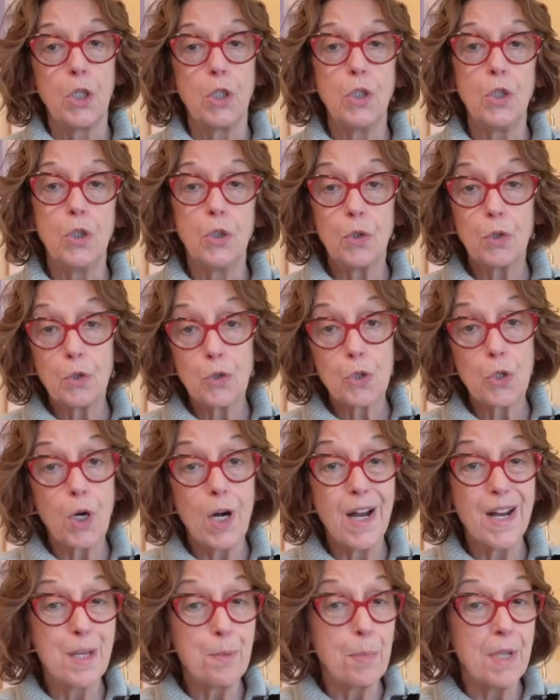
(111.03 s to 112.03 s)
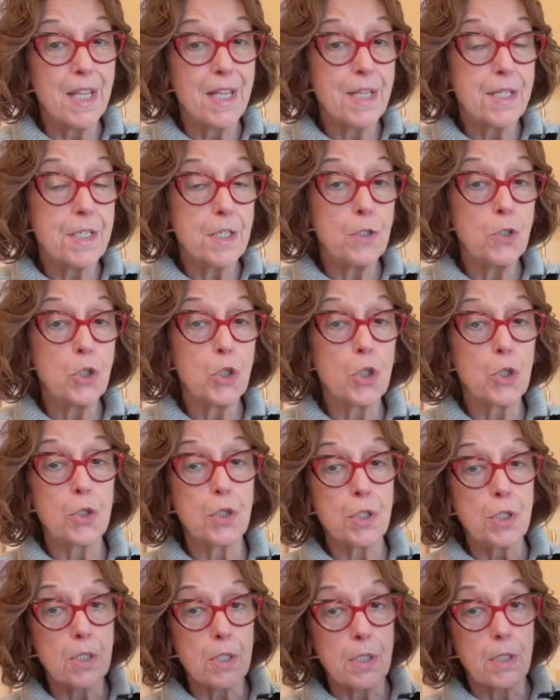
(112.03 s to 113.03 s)
Your tribe isn't
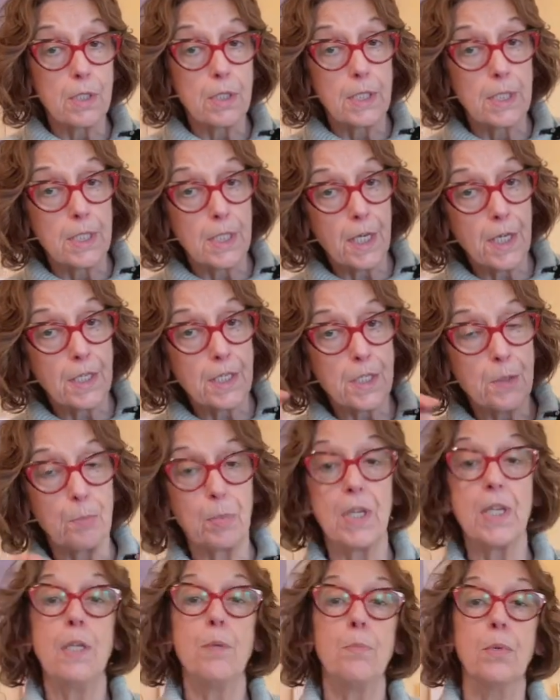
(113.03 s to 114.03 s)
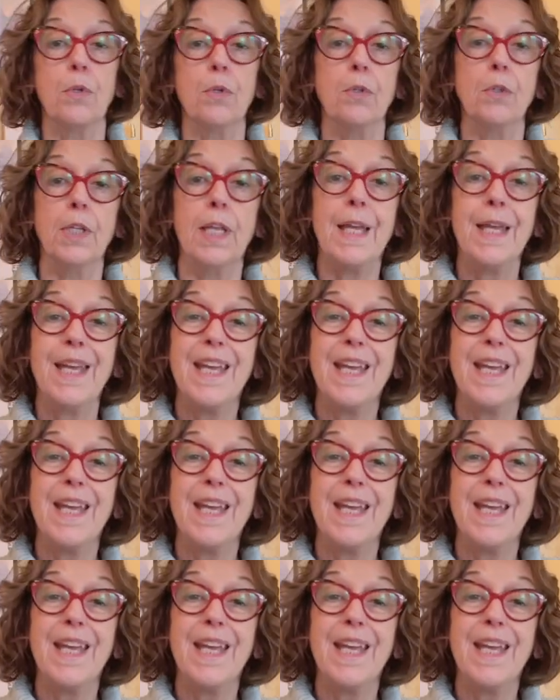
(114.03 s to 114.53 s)
just nice people.